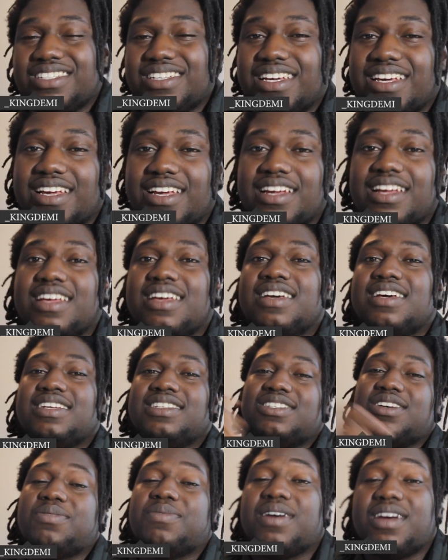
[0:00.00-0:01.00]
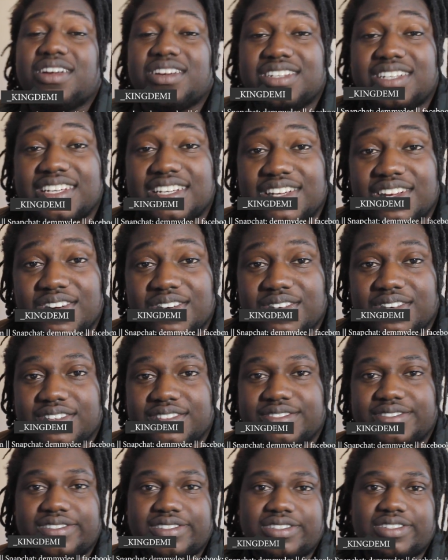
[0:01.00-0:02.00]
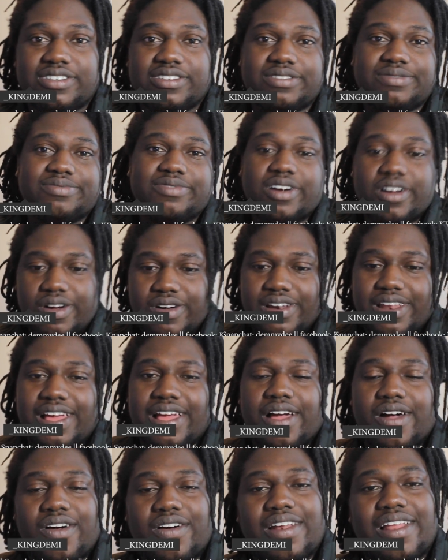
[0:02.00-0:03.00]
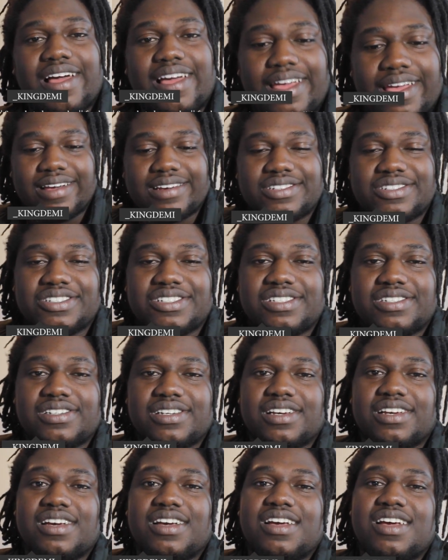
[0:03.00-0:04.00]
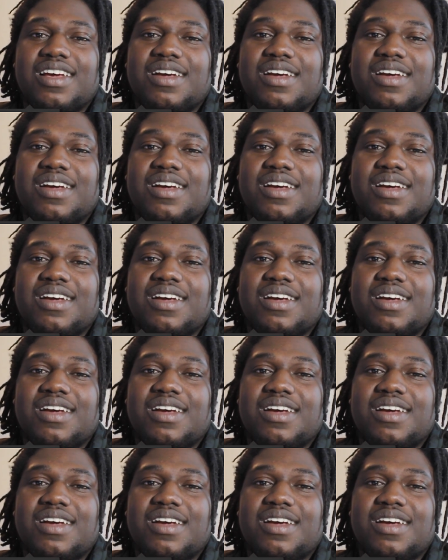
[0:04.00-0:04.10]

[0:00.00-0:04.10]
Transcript: the gang, tell me how your day going, you know, all that extra shit.